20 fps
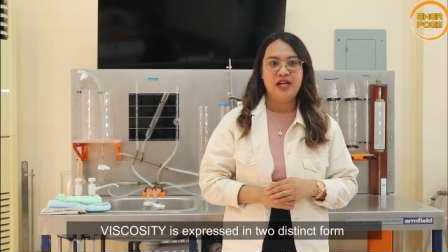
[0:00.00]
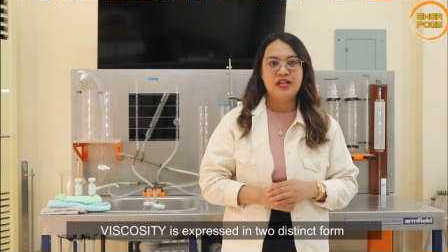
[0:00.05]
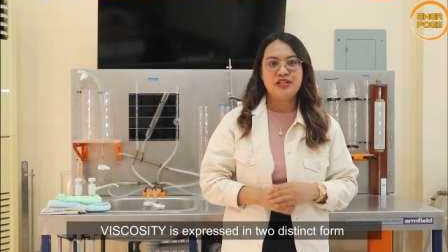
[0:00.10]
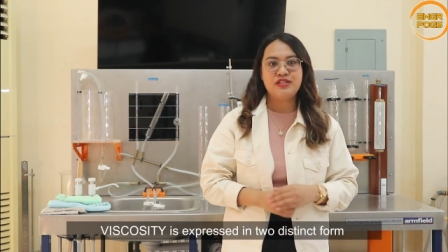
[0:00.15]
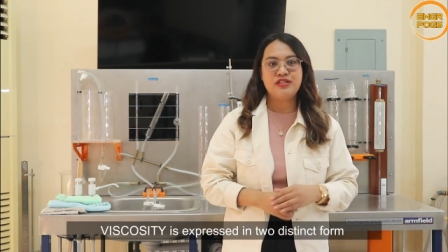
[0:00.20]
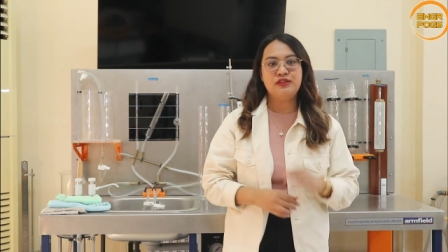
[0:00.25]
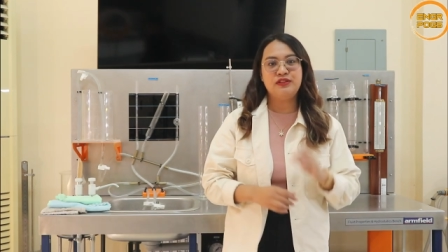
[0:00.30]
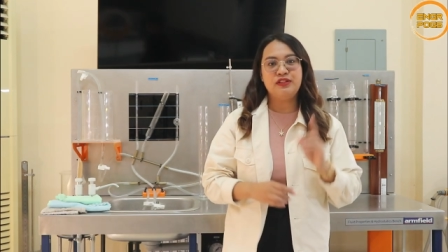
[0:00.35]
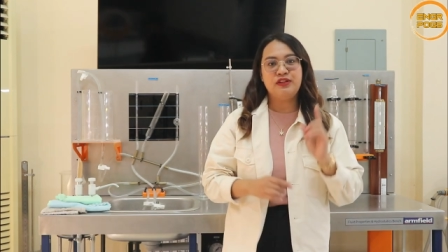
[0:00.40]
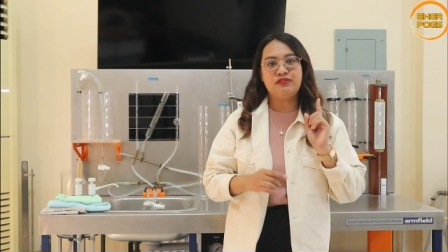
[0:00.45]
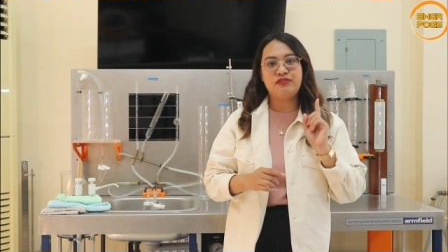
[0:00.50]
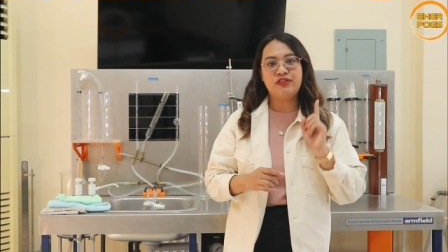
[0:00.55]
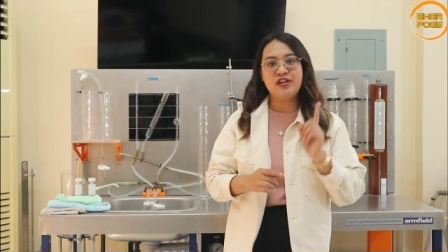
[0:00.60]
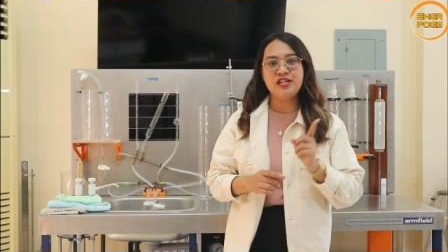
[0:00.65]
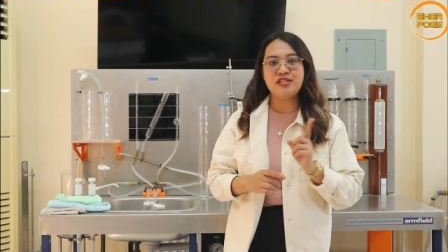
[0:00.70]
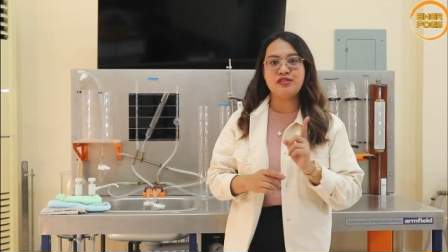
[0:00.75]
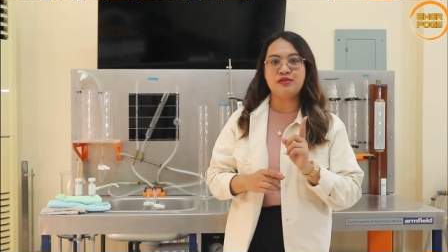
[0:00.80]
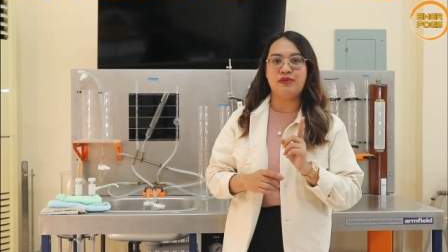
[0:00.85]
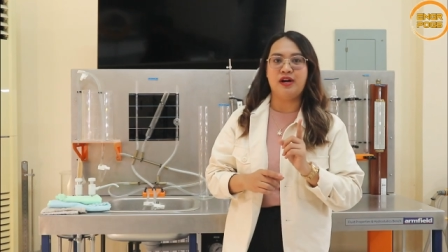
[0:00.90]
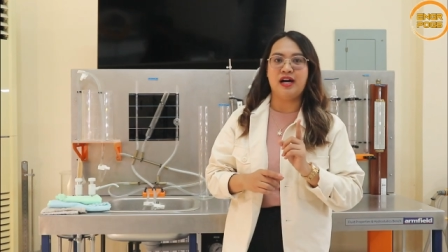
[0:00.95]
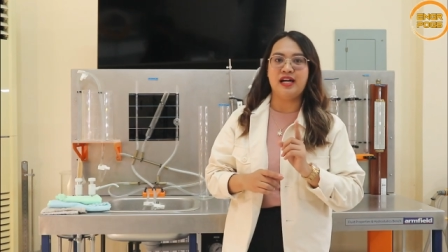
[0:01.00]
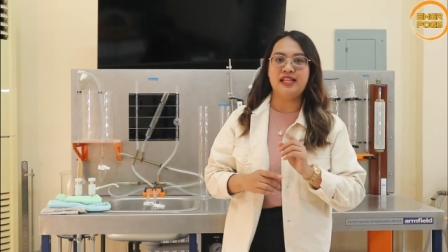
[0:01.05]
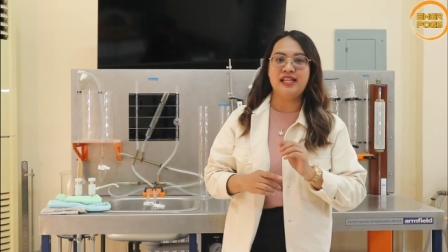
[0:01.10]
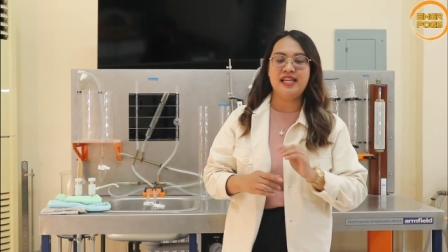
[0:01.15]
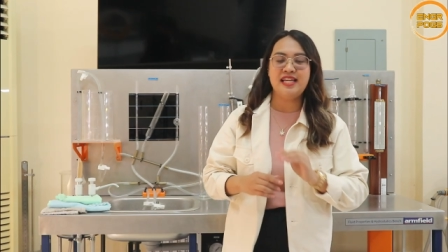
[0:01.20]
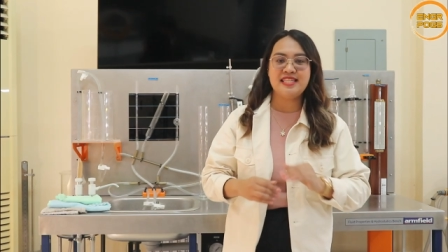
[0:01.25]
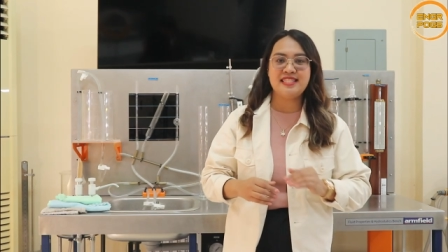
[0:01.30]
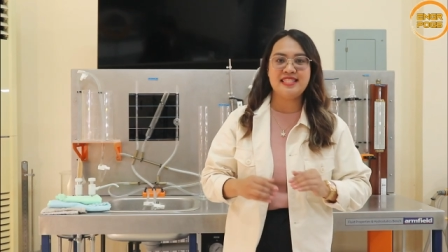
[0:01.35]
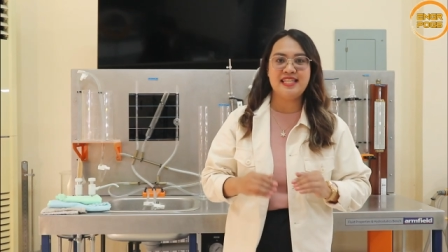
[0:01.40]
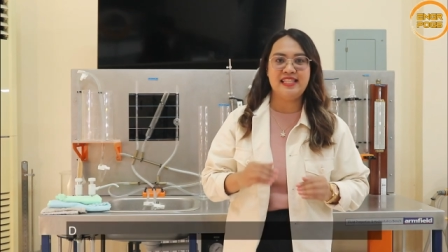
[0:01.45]
So the first one
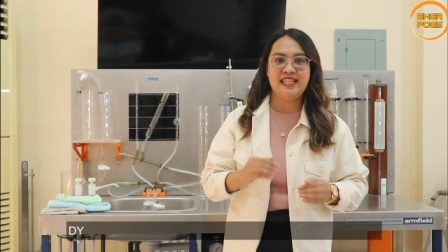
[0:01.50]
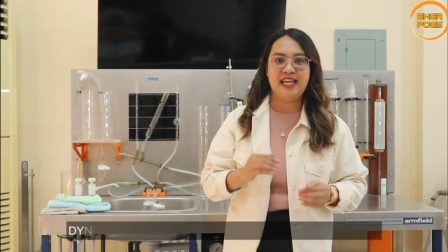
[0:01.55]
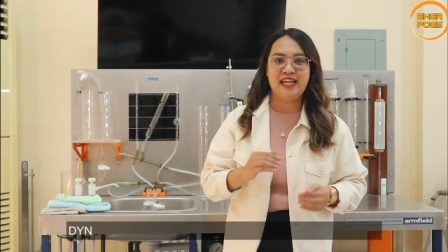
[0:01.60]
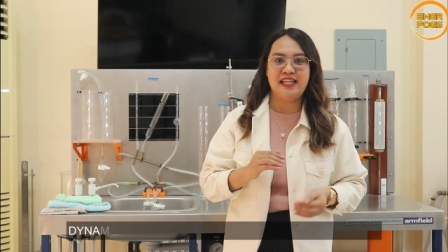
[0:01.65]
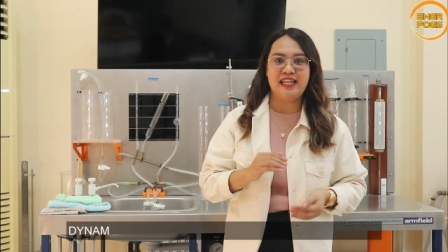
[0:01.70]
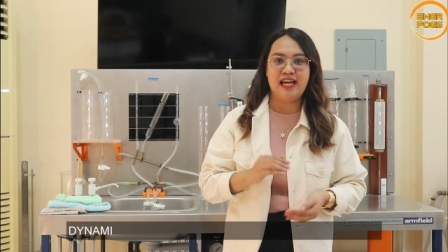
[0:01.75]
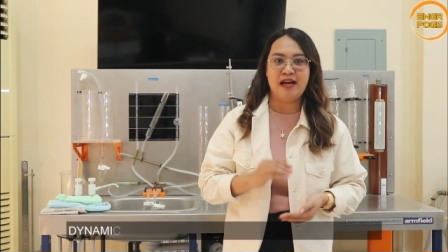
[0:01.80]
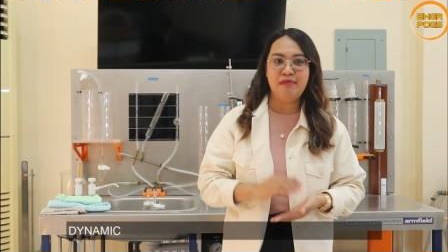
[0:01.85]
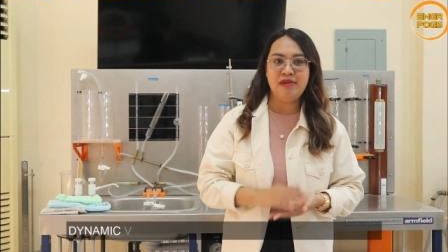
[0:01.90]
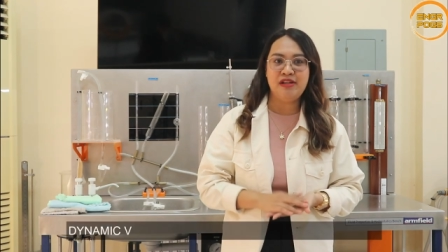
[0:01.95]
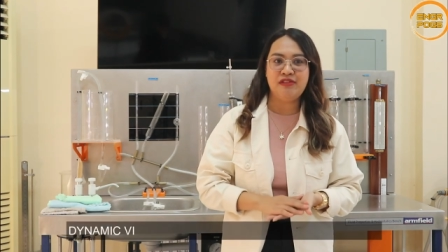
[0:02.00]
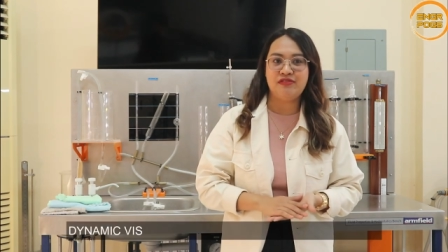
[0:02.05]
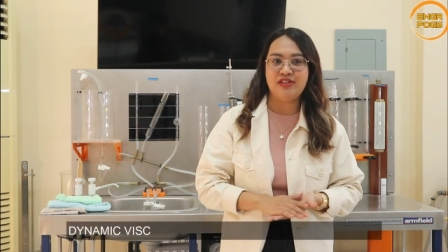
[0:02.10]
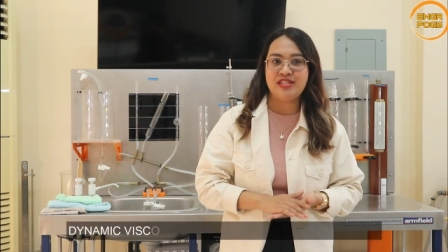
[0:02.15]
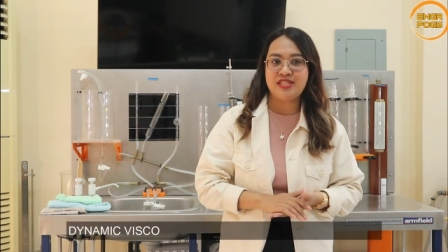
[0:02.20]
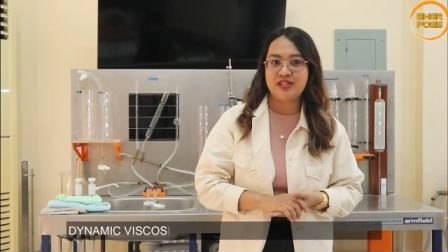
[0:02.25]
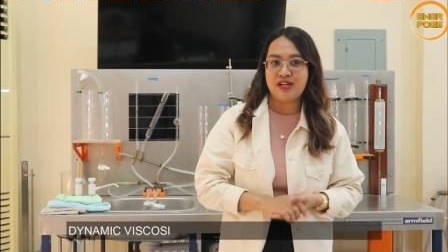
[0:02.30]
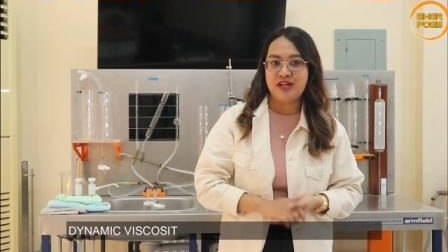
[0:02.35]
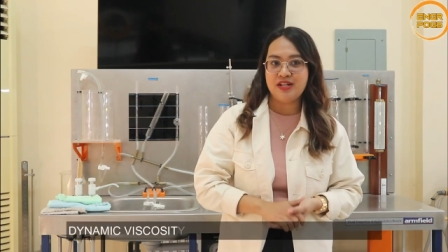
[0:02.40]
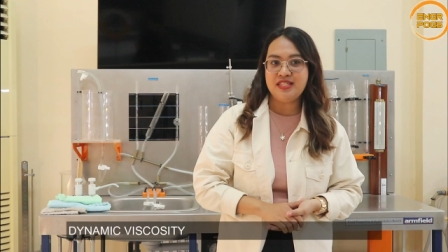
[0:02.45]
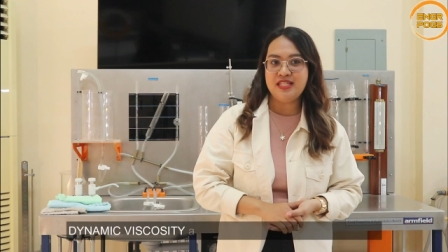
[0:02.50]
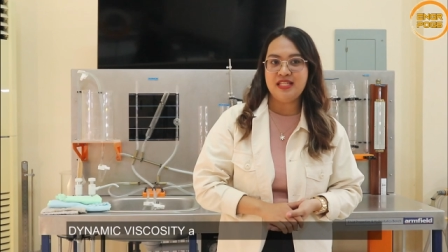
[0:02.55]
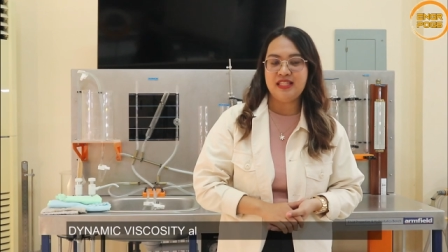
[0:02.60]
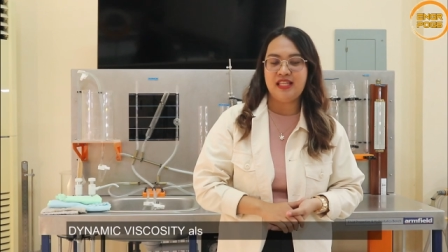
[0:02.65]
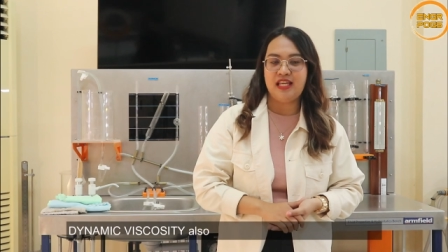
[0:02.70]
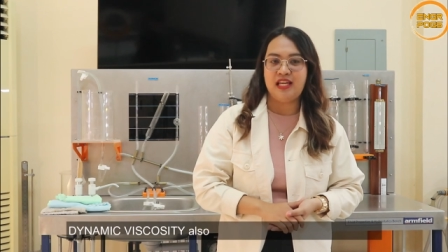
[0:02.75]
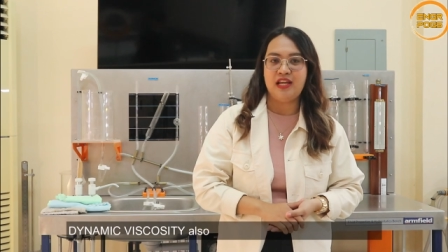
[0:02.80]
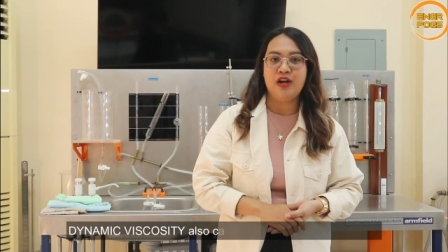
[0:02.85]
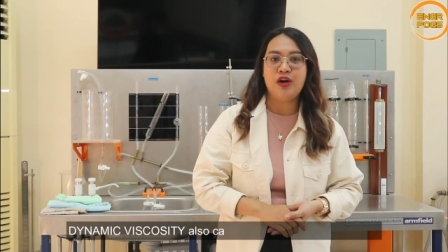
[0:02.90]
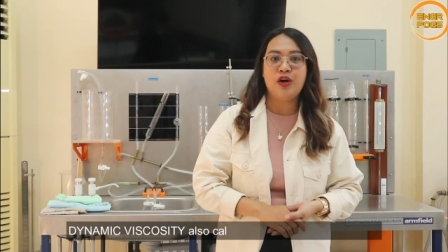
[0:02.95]
is the dynamic
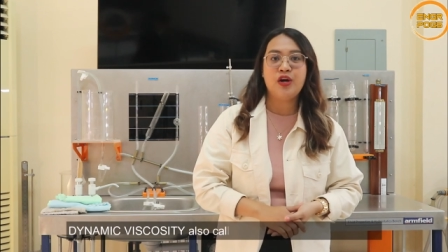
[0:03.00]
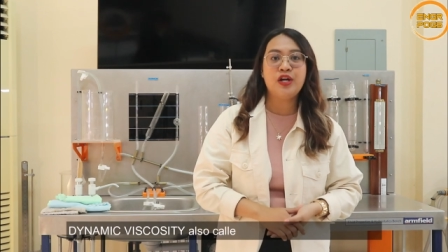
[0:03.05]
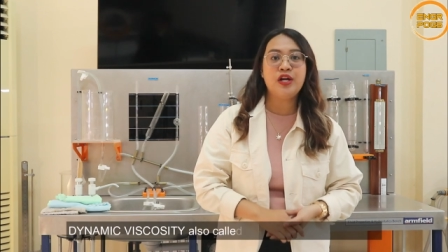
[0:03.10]
viscosity,